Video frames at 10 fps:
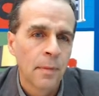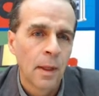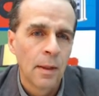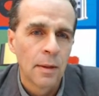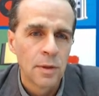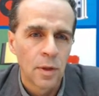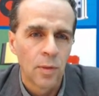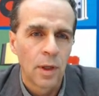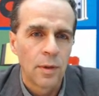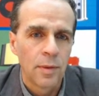So
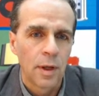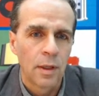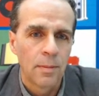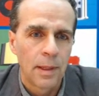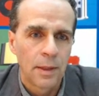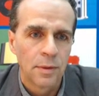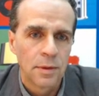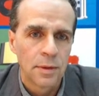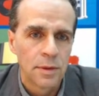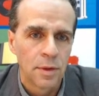what are we all about?
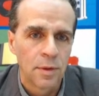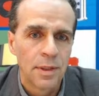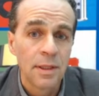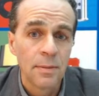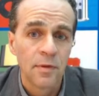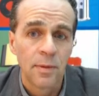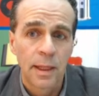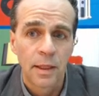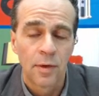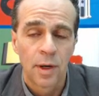So the theme of the
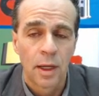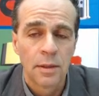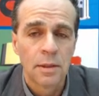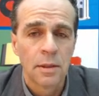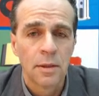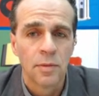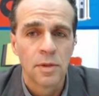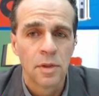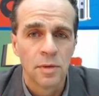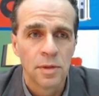mega grant was
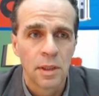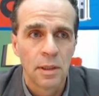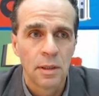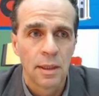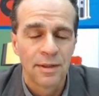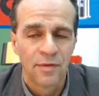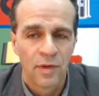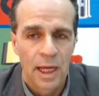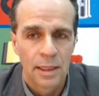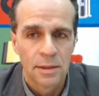using
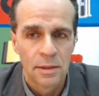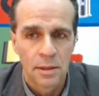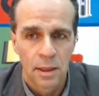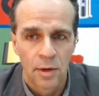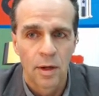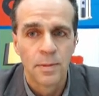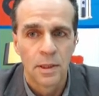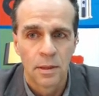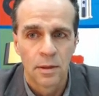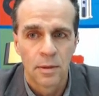advanced
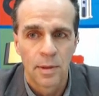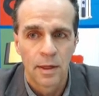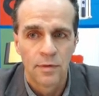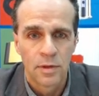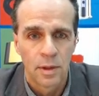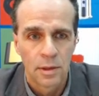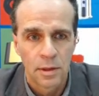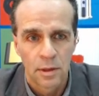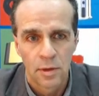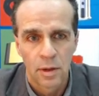optical or biophotonic
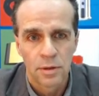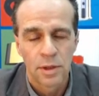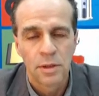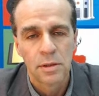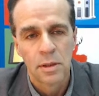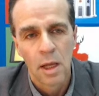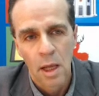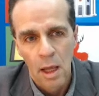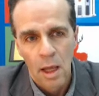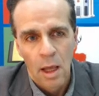technologies
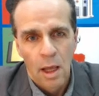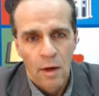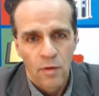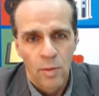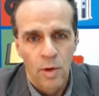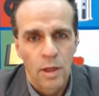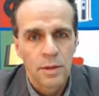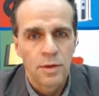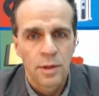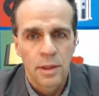for
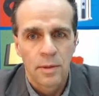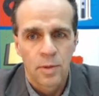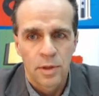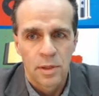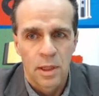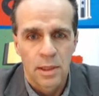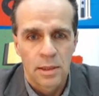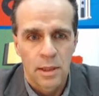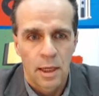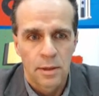monitoring and personalizing
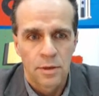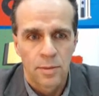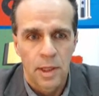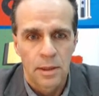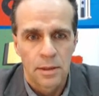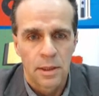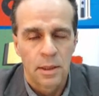cancer medicine.